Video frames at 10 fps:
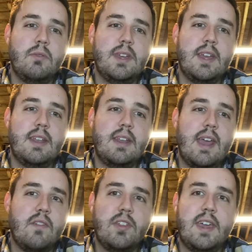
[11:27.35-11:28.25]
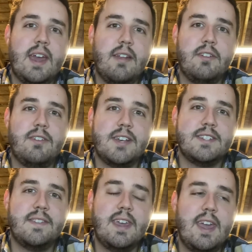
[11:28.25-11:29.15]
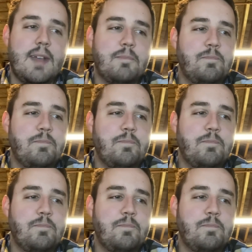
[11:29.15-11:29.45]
get everything out of the class that they can.